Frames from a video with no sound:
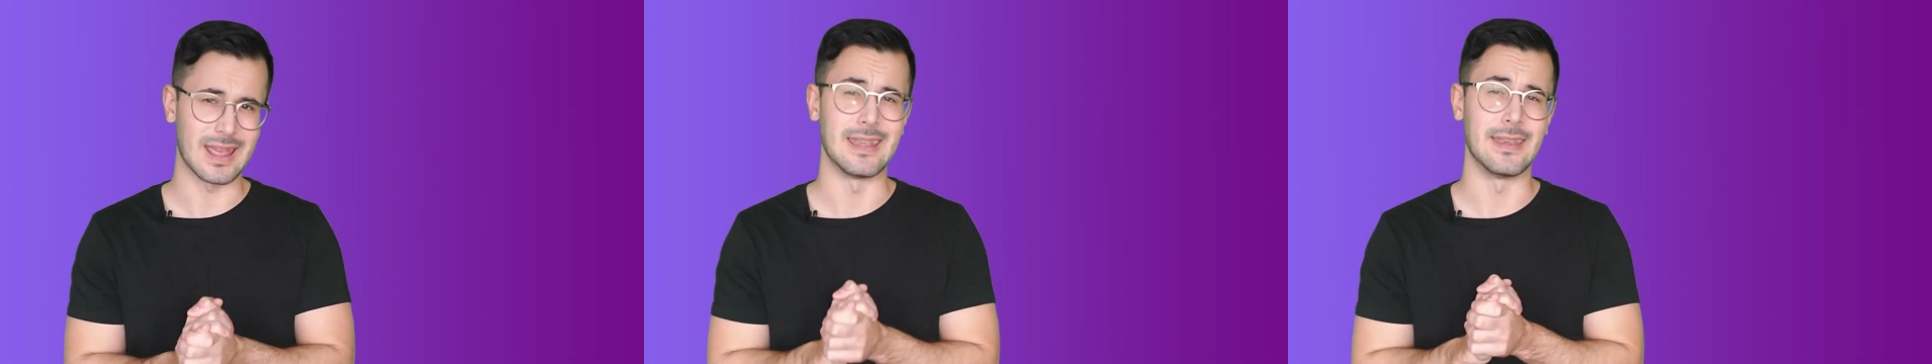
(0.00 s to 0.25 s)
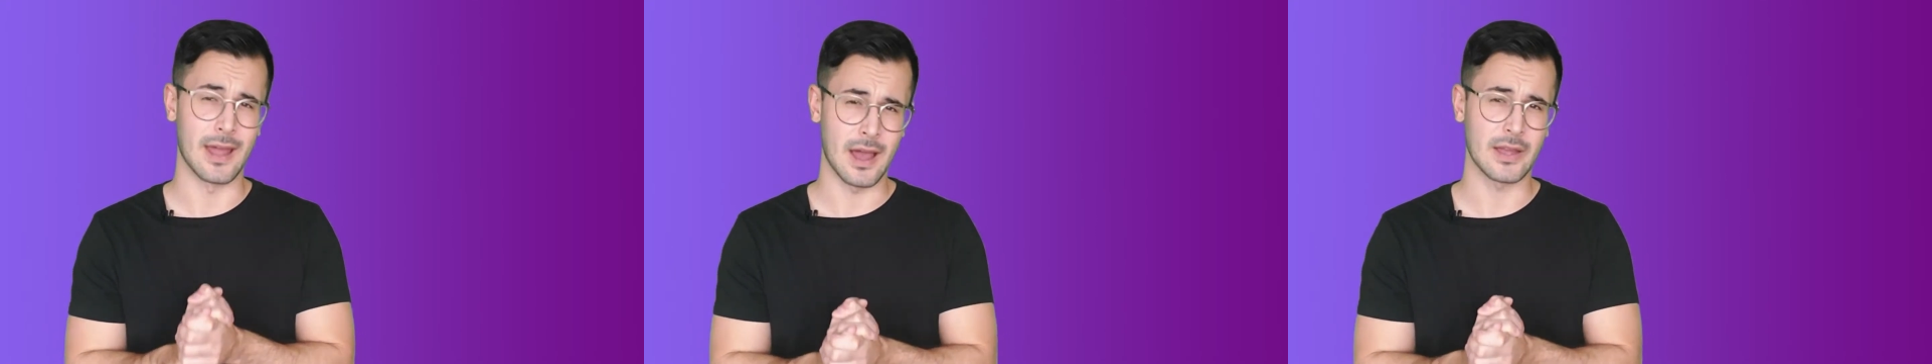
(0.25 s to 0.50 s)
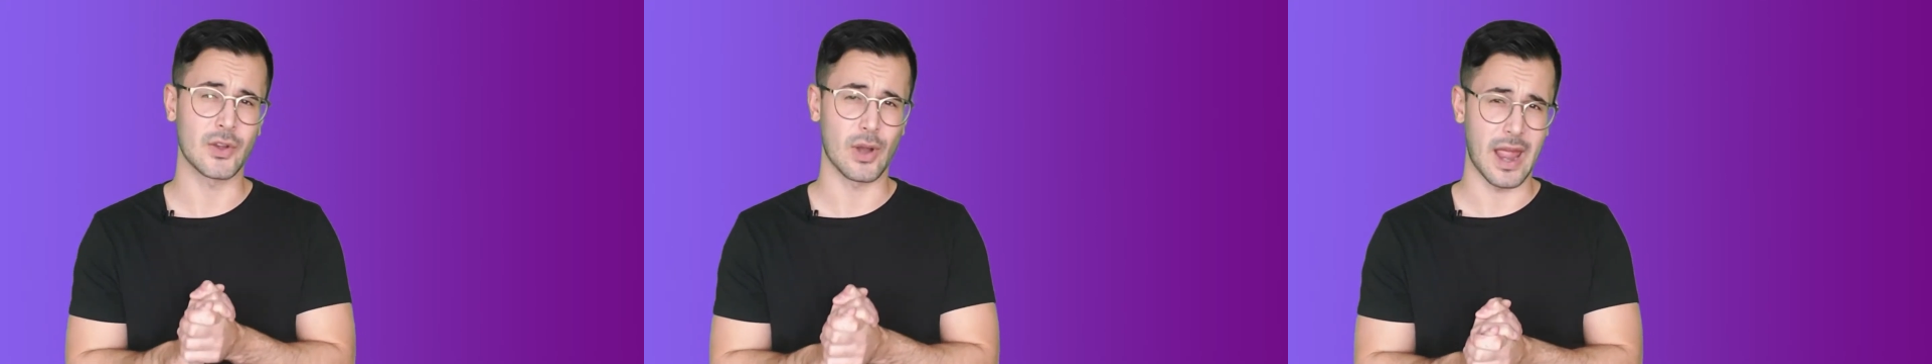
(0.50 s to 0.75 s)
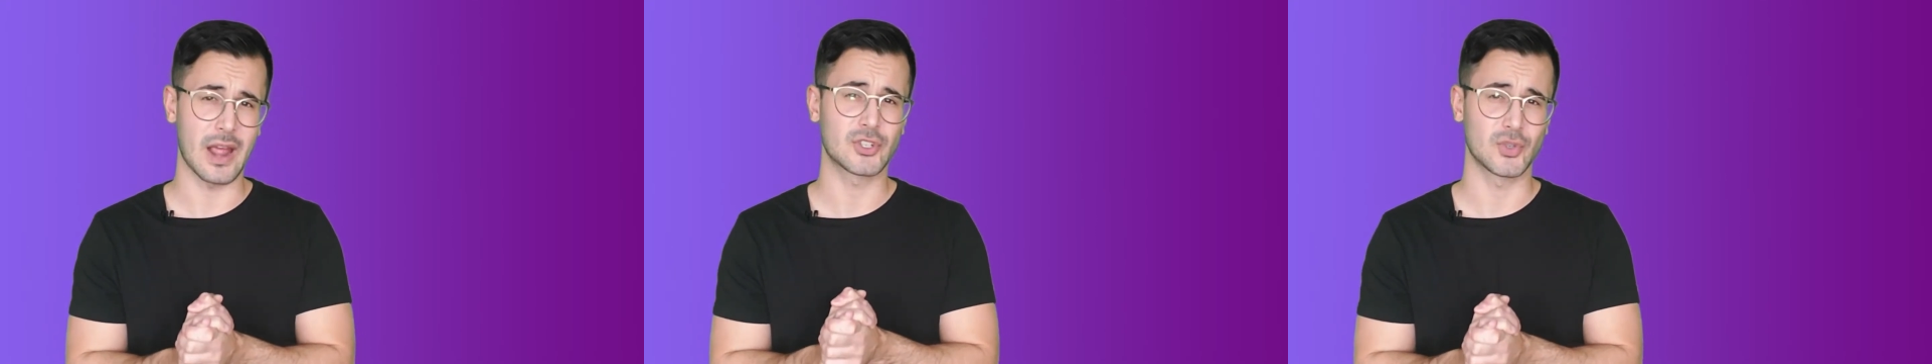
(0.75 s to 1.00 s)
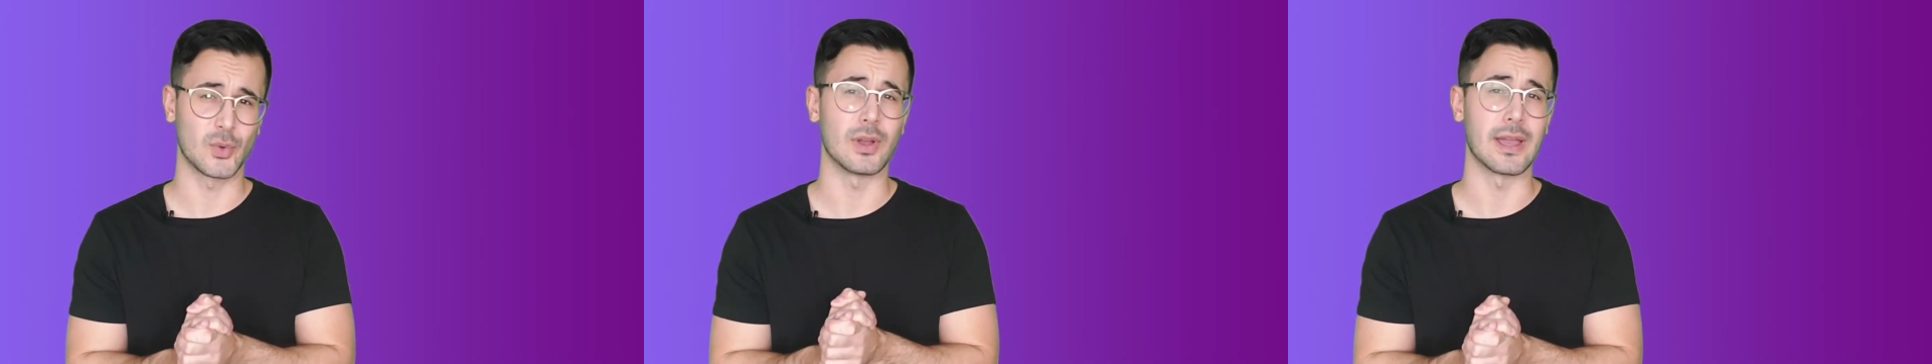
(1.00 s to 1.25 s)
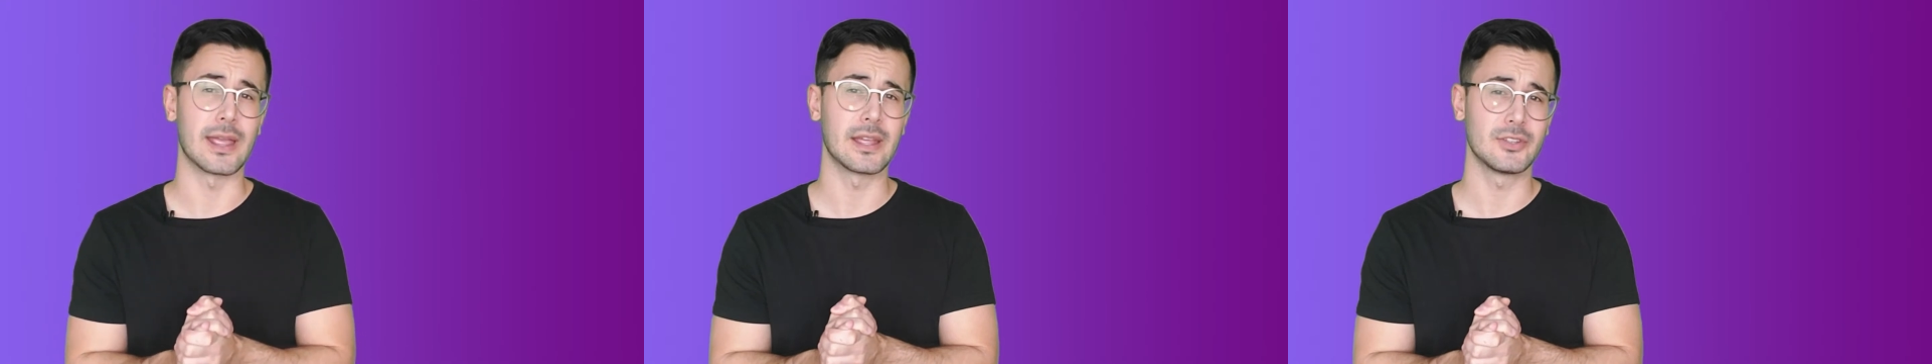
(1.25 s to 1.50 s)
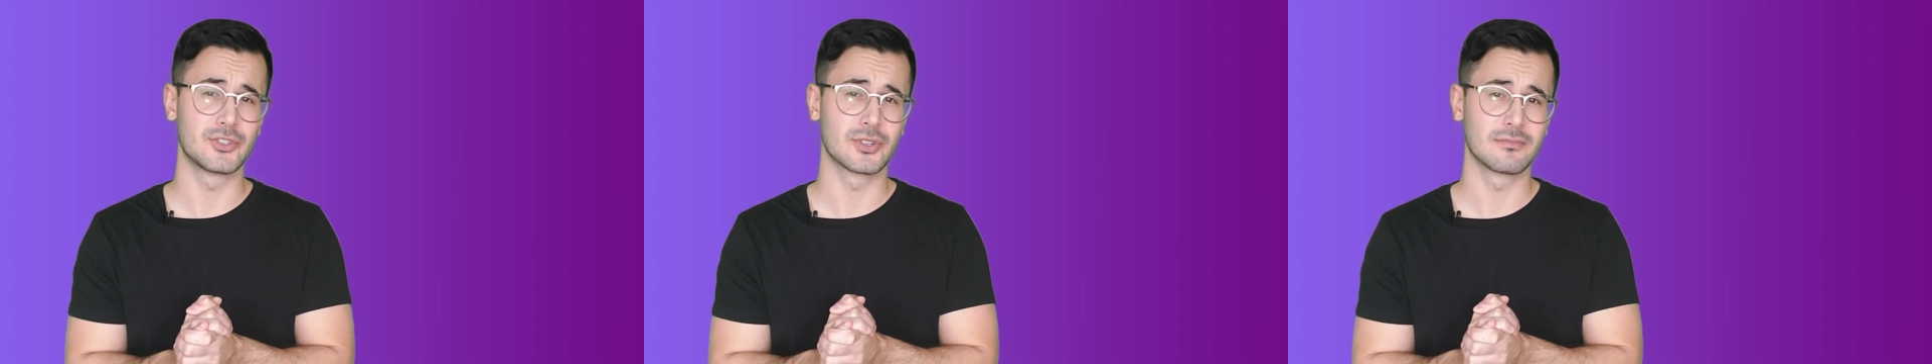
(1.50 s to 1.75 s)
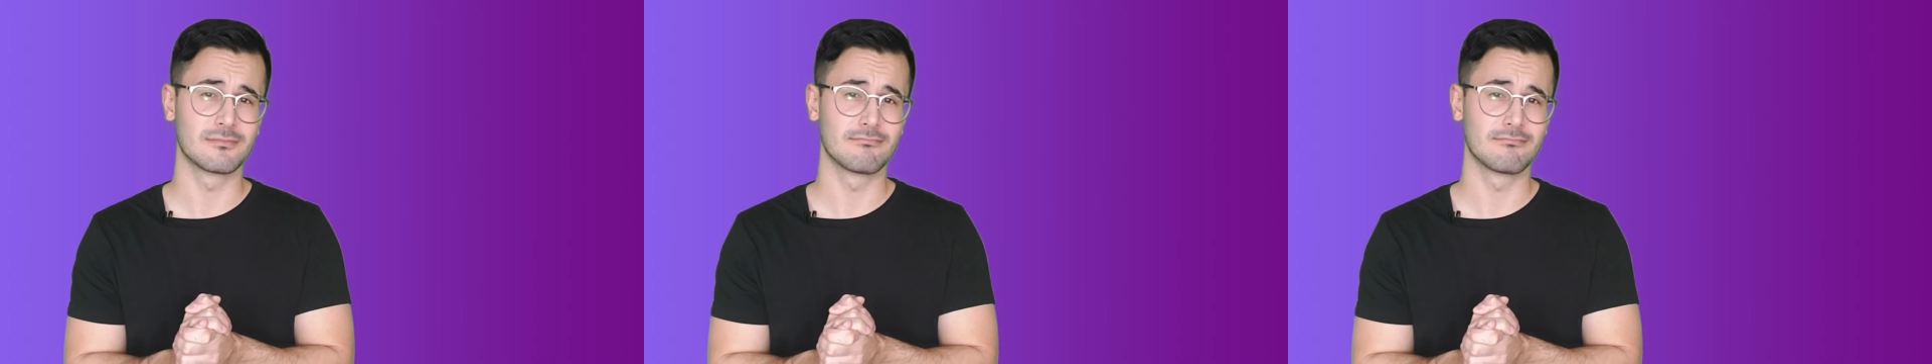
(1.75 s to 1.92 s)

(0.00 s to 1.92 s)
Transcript: and not your actual age?